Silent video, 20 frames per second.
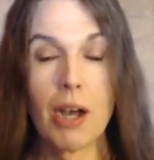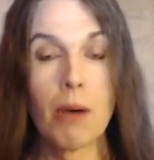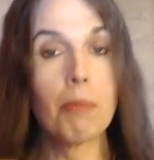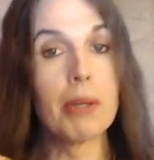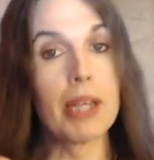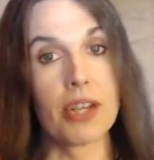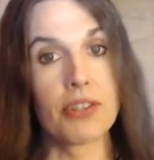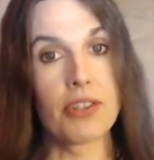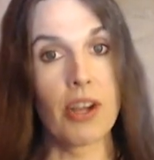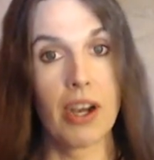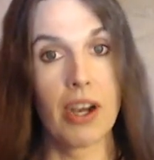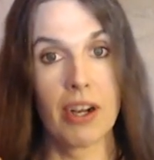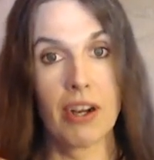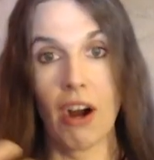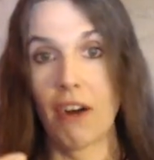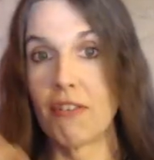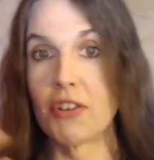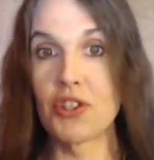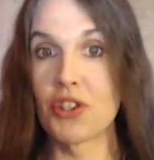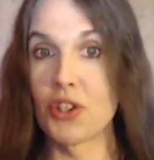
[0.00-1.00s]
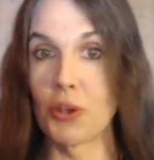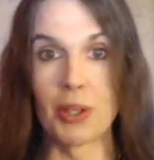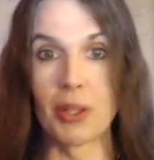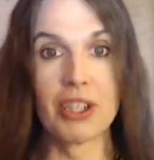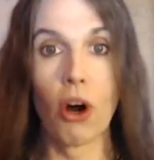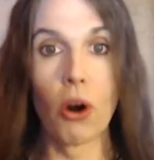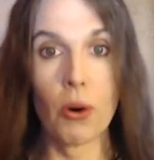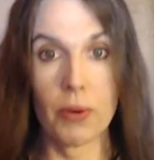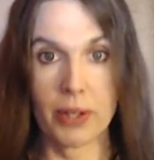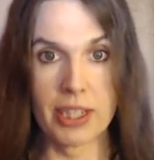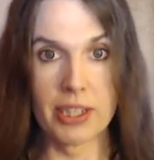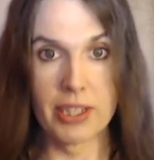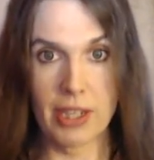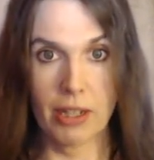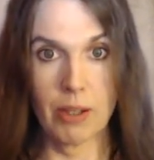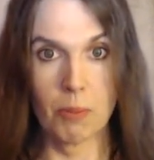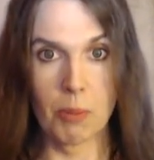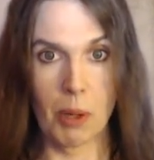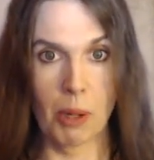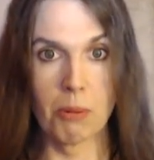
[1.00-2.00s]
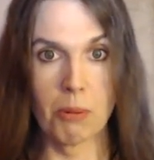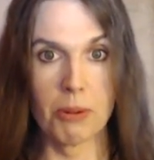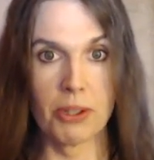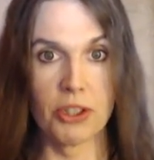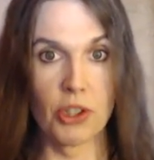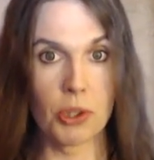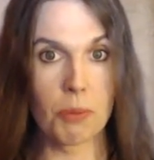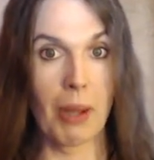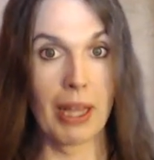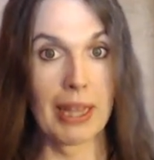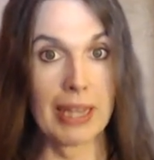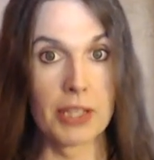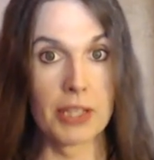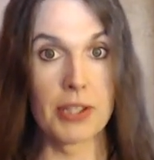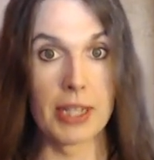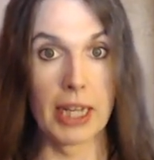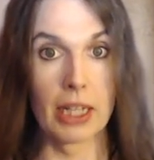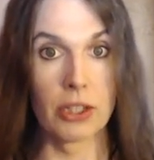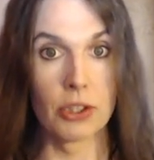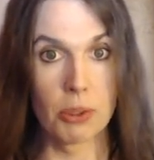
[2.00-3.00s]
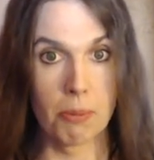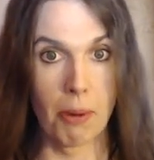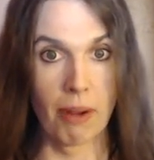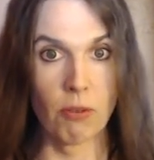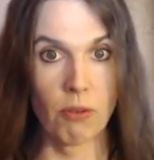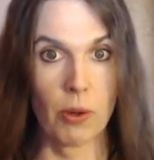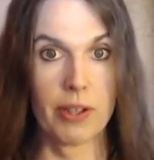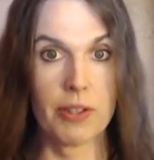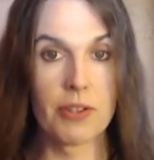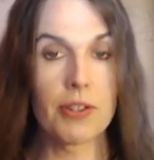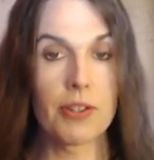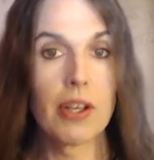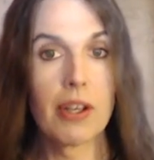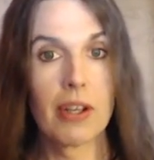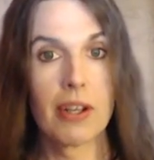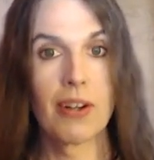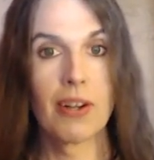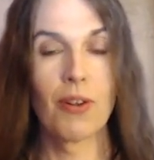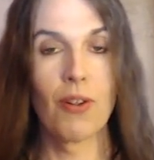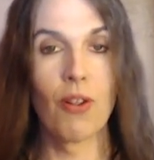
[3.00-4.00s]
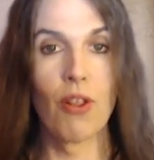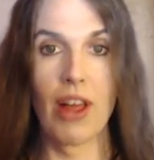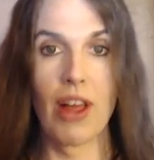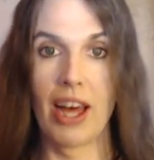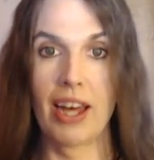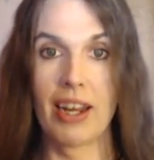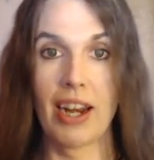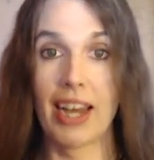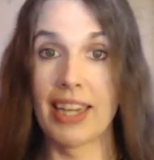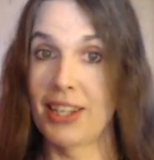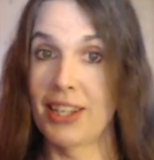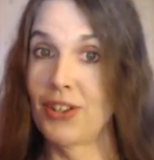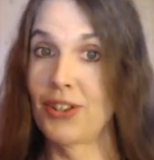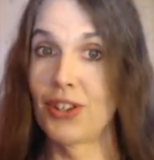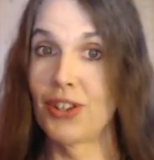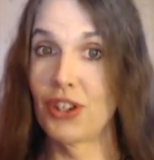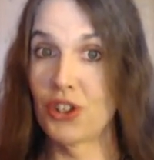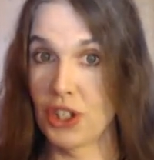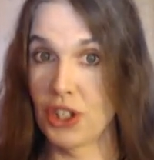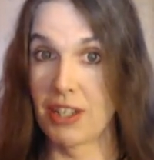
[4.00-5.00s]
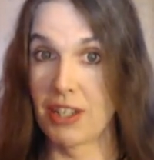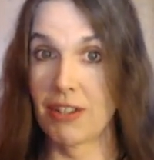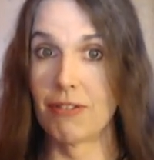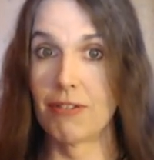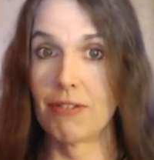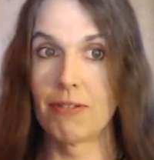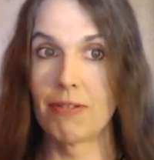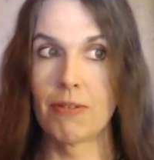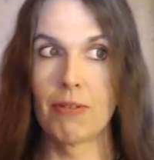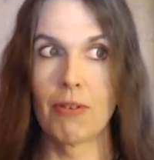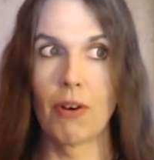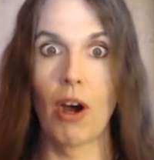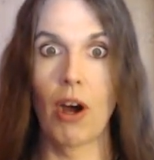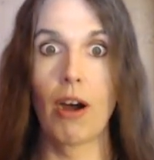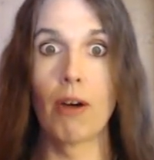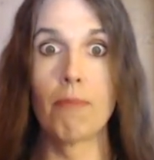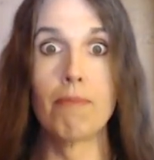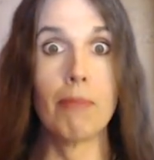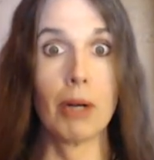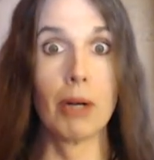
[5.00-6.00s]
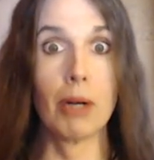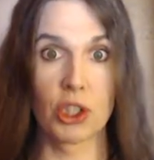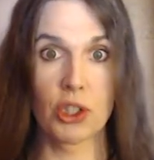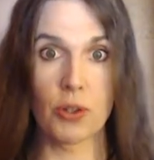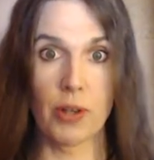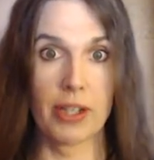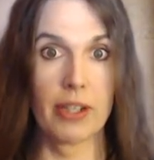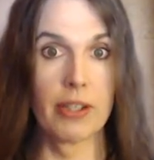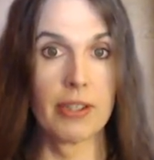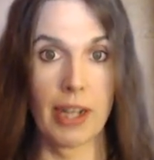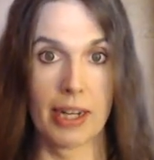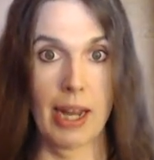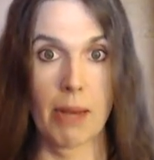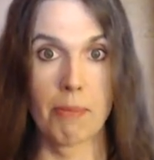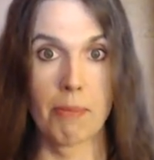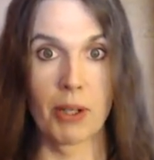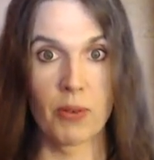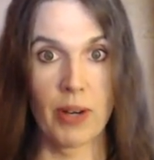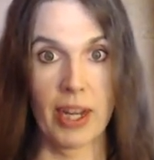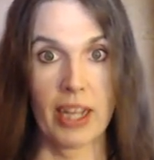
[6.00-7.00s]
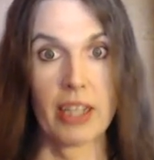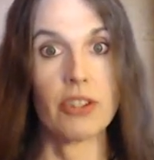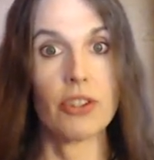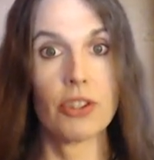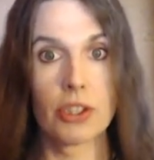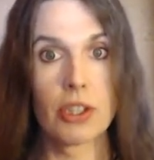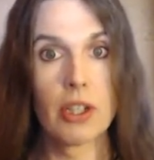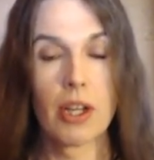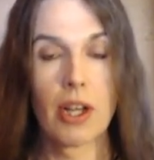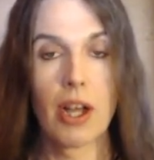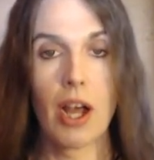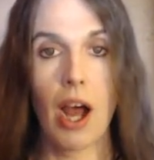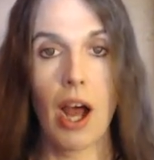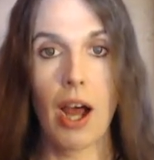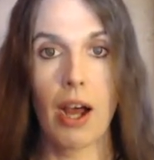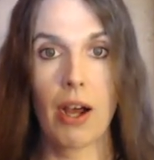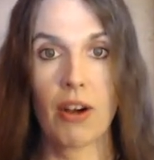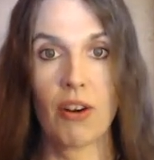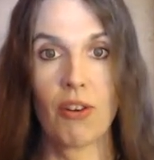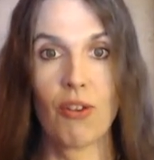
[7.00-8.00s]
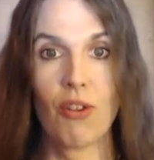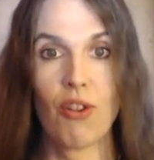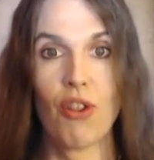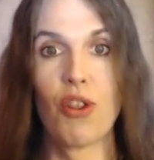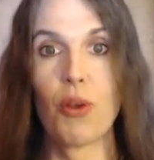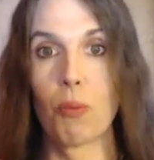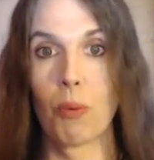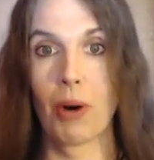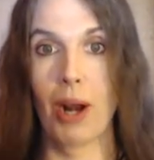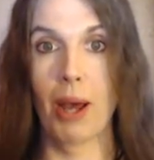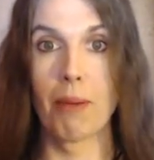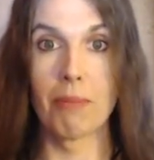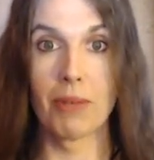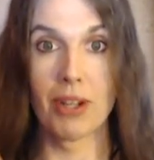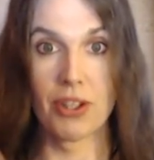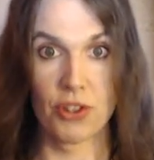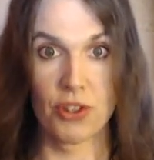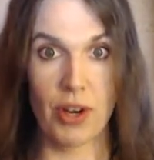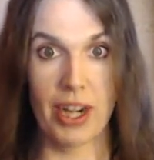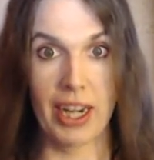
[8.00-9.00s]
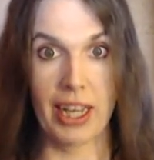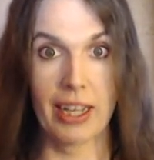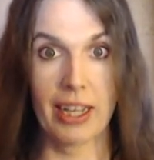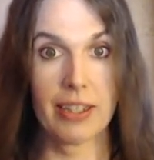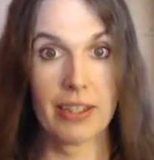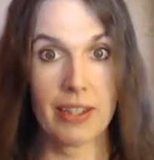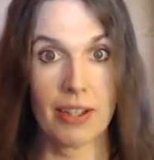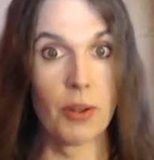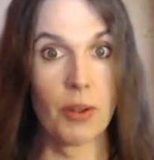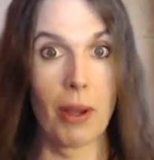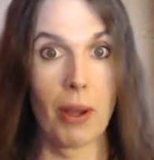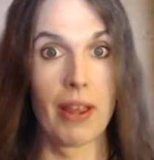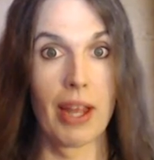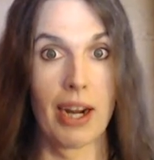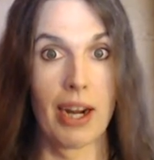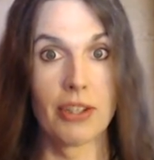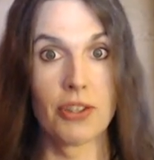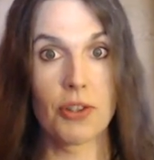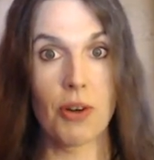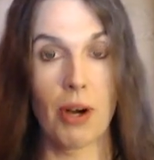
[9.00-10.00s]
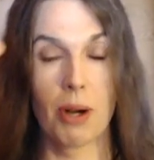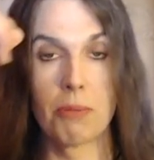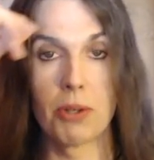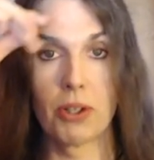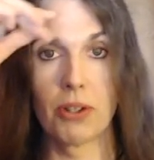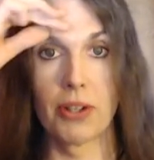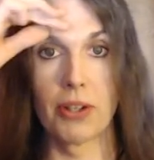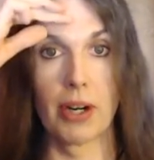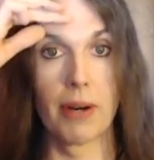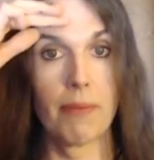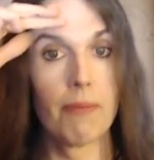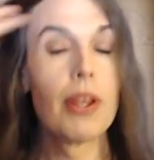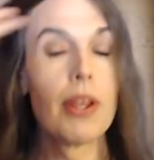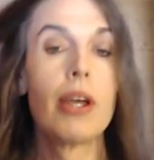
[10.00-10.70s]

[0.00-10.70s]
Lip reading: But yes, obviously you can already tell probably just by listening to my voice that I can achieve a much greater dynamic range than when I'm constraining it in the way that I described earlier.